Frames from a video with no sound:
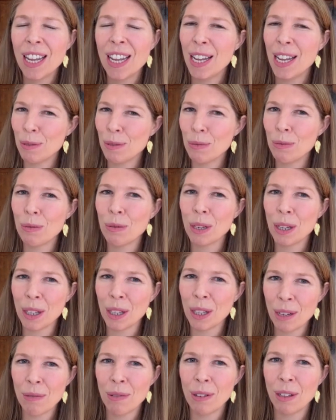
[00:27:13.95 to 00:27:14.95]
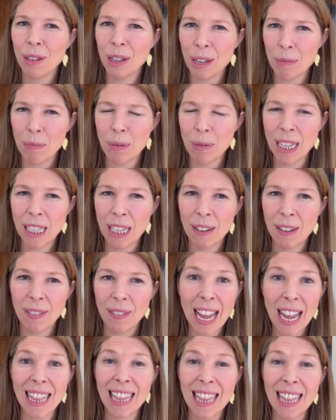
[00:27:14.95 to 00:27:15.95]
is really really impressive
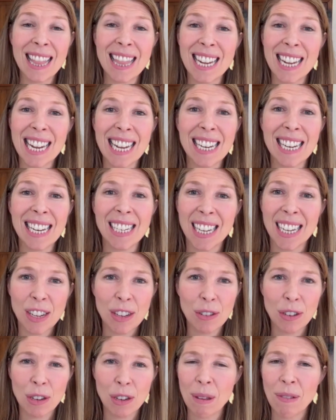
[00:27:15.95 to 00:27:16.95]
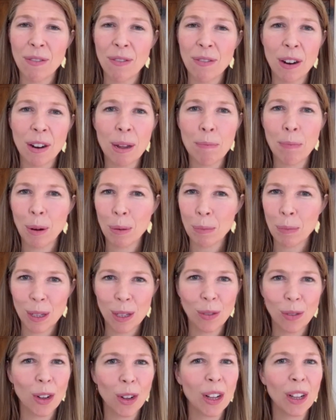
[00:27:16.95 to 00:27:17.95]
and and they continue to be very
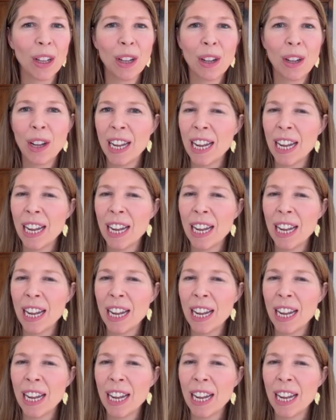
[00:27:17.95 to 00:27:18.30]
purposeful